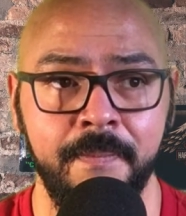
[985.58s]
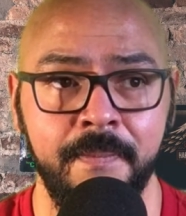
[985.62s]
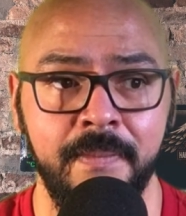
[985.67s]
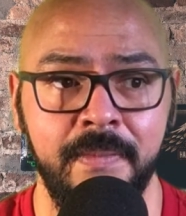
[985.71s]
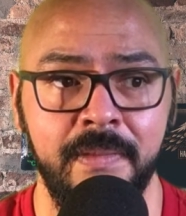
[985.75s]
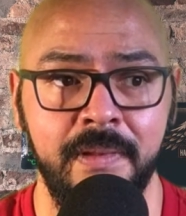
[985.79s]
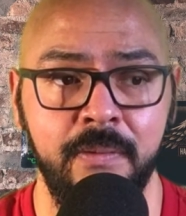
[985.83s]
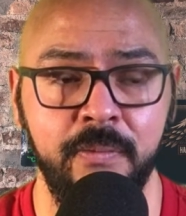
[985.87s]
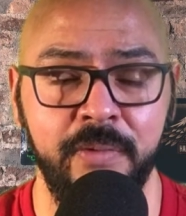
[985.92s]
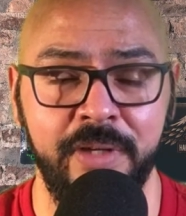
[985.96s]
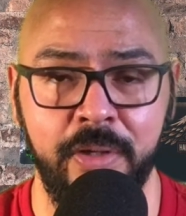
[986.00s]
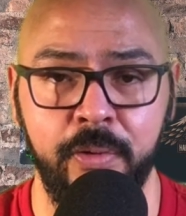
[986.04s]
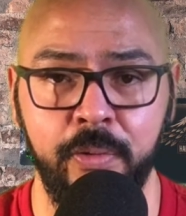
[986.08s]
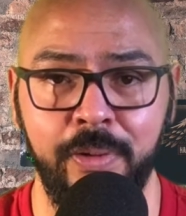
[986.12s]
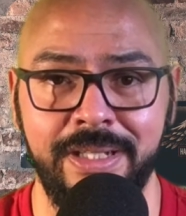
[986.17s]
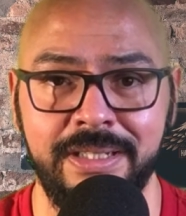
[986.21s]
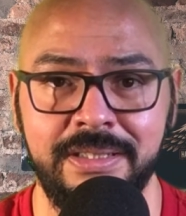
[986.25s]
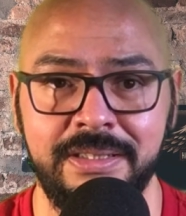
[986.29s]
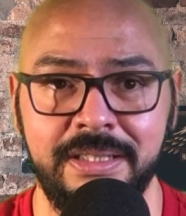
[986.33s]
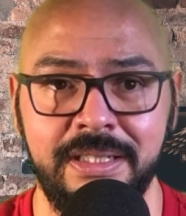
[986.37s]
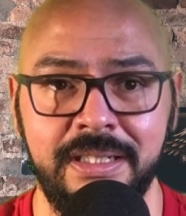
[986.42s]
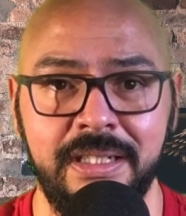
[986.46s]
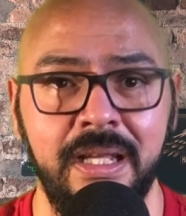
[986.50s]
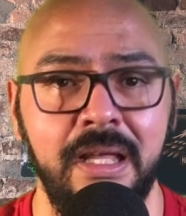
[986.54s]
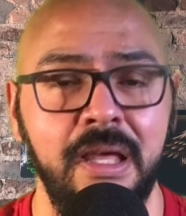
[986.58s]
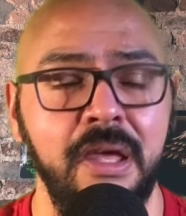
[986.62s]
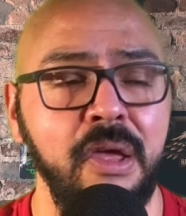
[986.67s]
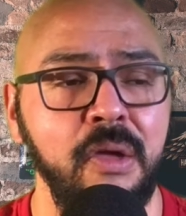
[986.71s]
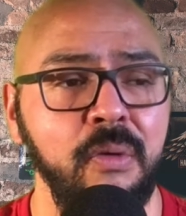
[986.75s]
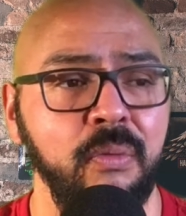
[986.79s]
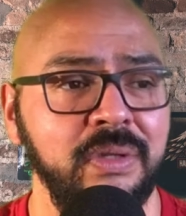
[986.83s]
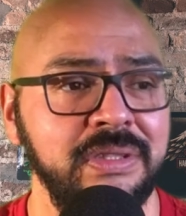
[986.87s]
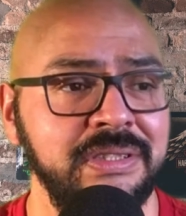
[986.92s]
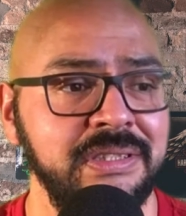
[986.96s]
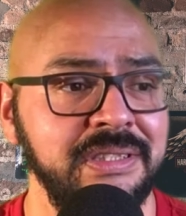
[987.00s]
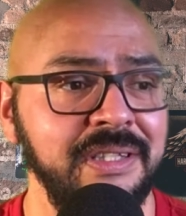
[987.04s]
requested
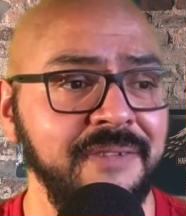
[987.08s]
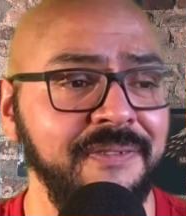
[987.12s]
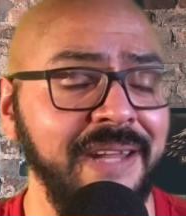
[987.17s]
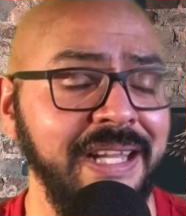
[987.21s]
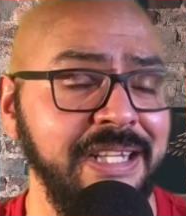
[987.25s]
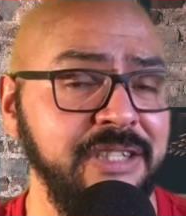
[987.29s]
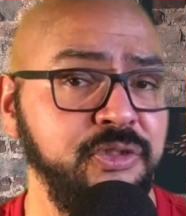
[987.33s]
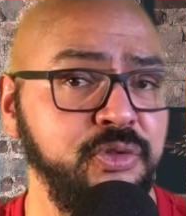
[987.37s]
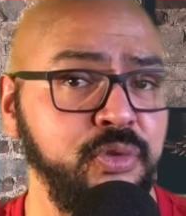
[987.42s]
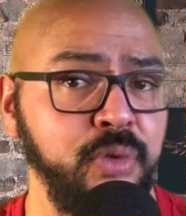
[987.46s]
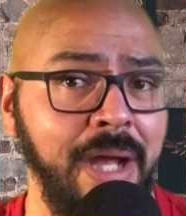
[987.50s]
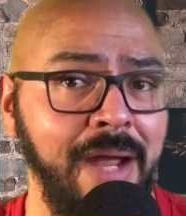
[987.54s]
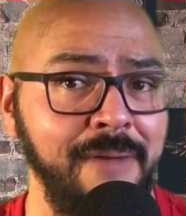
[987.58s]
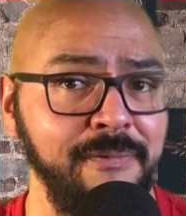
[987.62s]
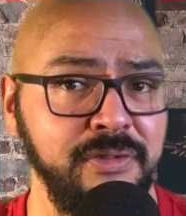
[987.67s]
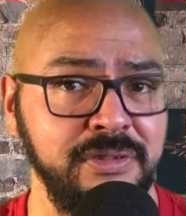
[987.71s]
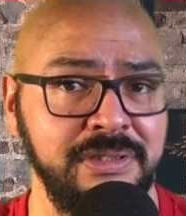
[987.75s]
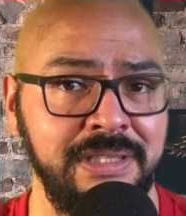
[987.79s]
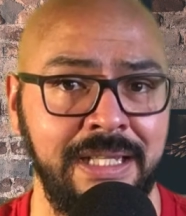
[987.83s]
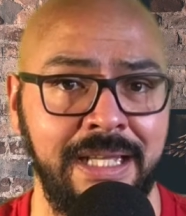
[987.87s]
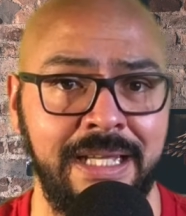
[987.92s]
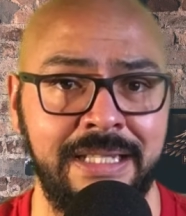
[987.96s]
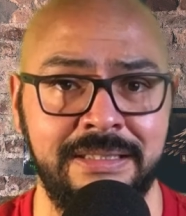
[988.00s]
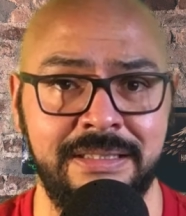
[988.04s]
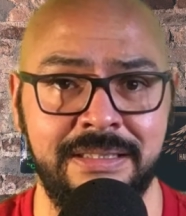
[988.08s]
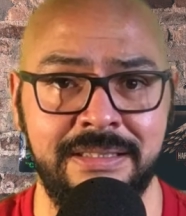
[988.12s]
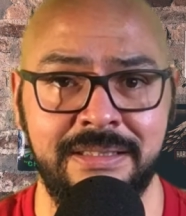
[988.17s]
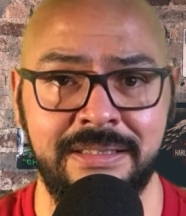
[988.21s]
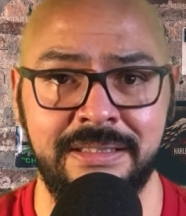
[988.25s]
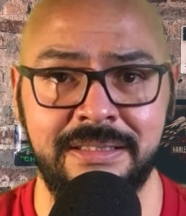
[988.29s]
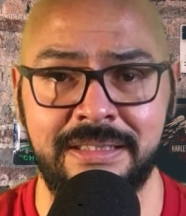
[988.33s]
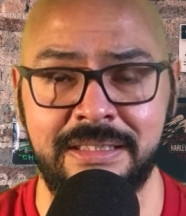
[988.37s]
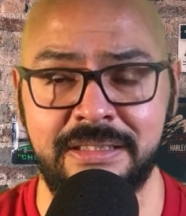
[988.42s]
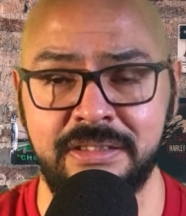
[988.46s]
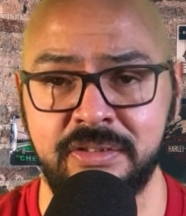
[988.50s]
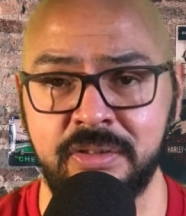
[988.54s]
was stuff like driver's licenses
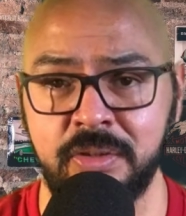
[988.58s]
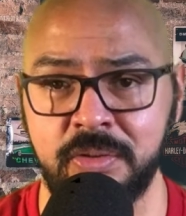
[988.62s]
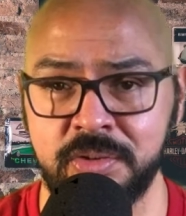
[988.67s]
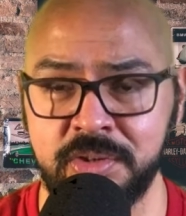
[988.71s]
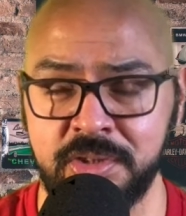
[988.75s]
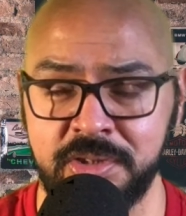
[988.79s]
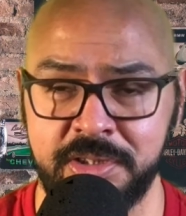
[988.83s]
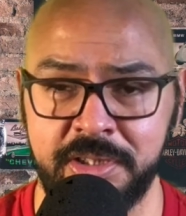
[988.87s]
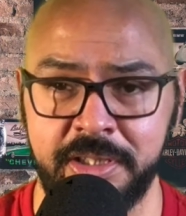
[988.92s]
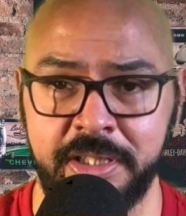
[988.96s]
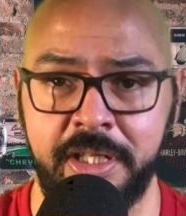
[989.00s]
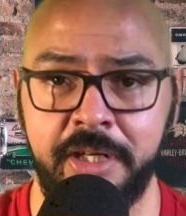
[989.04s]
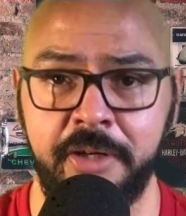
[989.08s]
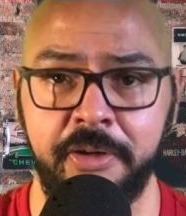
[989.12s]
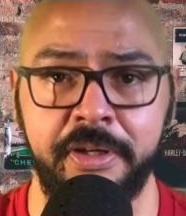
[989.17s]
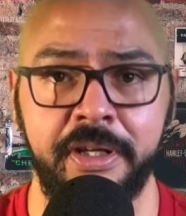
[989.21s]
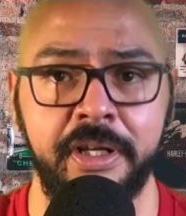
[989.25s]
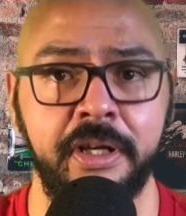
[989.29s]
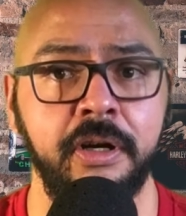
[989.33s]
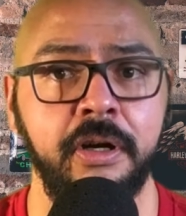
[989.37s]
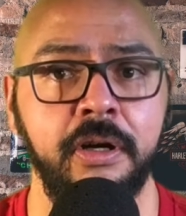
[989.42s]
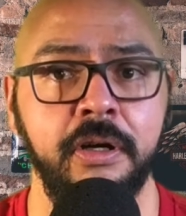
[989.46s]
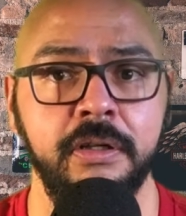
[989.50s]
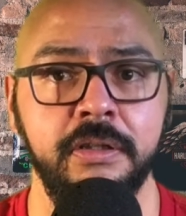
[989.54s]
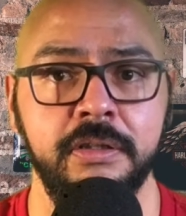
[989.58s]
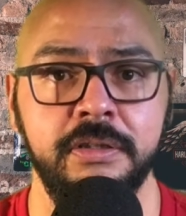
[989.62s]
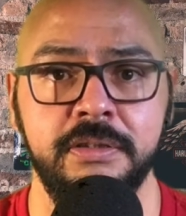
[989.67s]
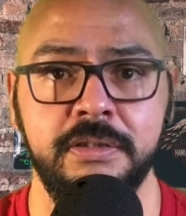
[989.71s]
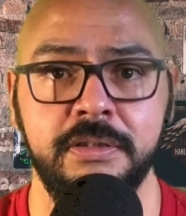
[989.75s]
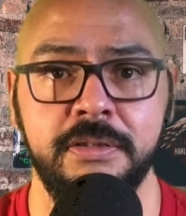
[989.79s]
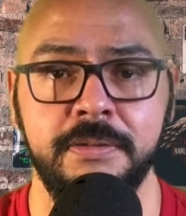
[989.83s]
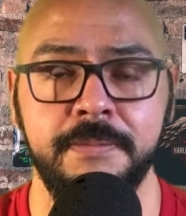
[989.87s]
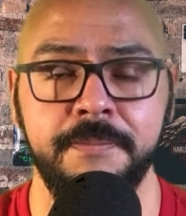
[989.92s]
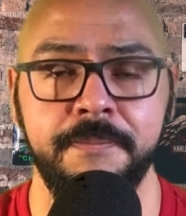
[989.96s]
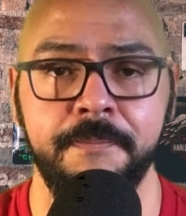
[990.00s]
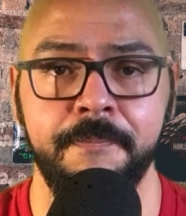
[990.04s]
and social security cards.
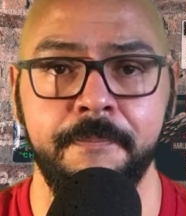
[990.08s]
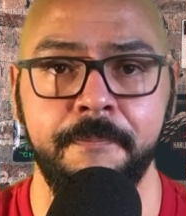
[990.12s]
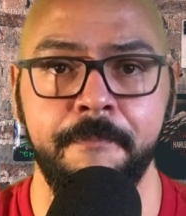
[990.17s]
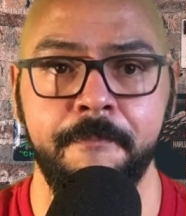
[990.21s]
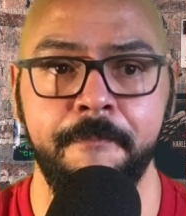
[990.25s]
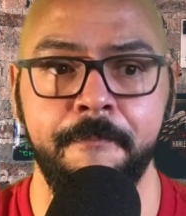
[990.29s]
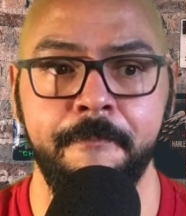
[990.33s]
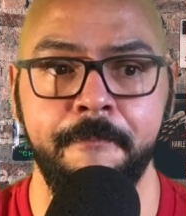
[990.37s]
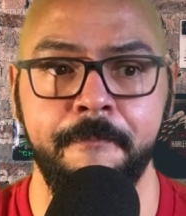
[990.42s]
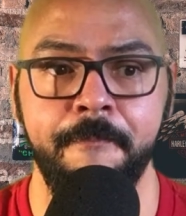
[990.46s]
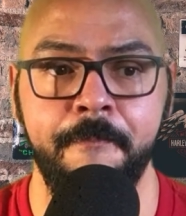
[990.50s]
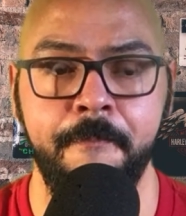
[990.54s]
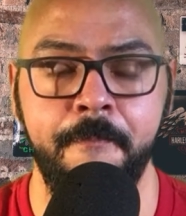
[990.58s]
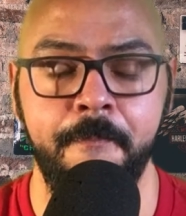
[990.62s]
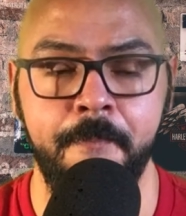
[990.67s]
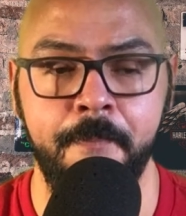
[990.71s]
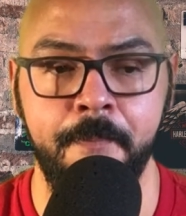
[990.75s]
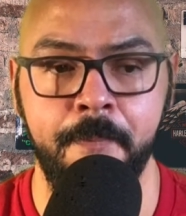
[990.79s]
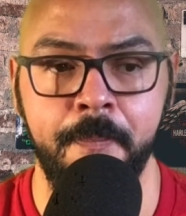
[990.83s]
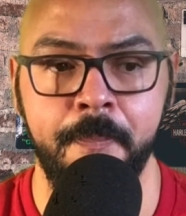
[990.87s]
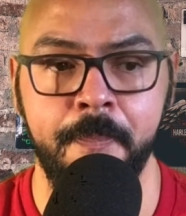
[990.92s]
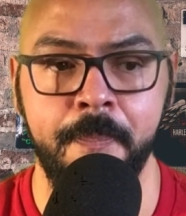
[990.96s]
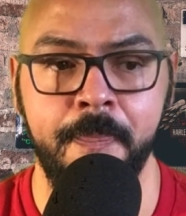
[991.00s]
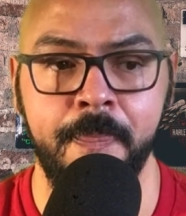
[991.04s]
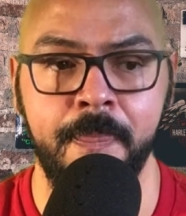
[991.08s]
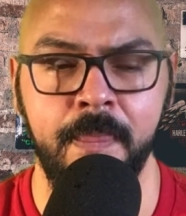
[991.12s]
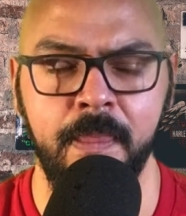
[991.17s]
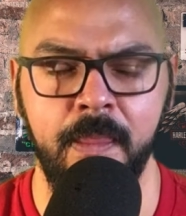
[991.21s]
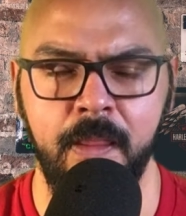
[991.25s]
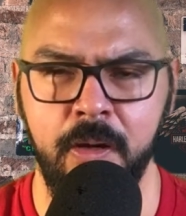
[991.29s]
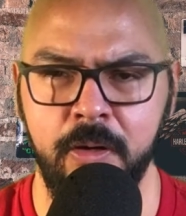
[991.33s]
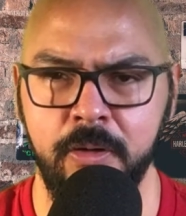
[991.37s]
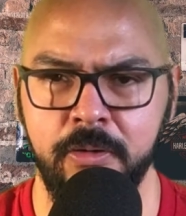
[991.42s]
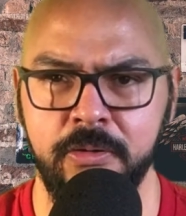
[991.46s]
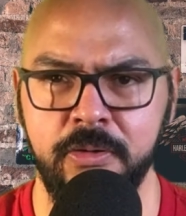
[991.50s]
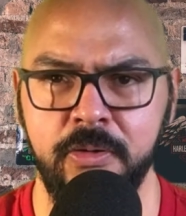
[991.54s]

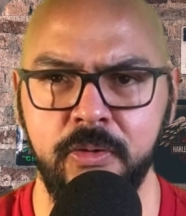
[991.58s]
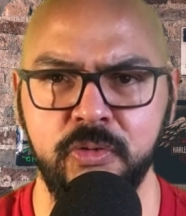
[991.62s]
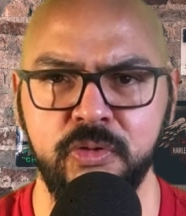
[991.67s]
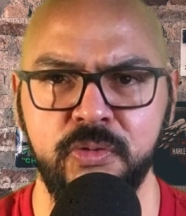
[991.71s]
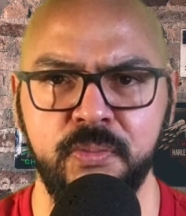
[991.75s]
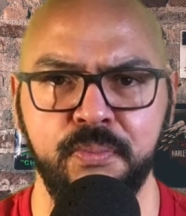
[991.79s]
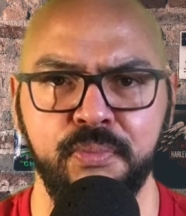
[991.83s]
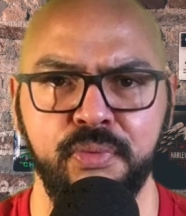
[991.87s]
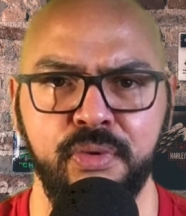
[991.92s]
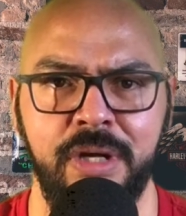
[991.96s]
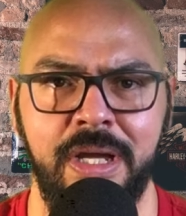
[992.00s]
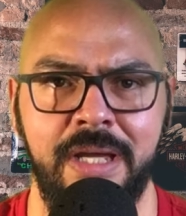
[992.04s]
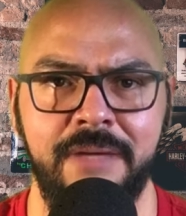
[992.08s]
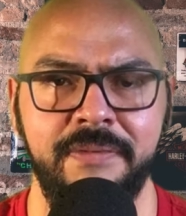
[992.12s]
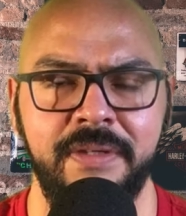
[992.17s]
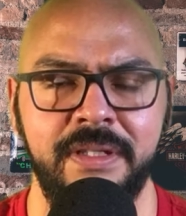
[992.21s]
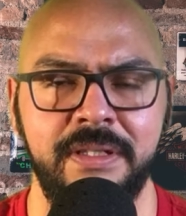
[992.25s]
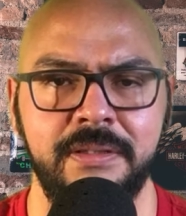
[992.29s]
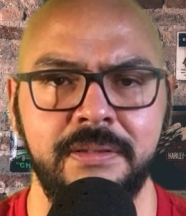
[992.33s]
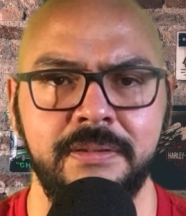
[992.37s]
Aren't those private?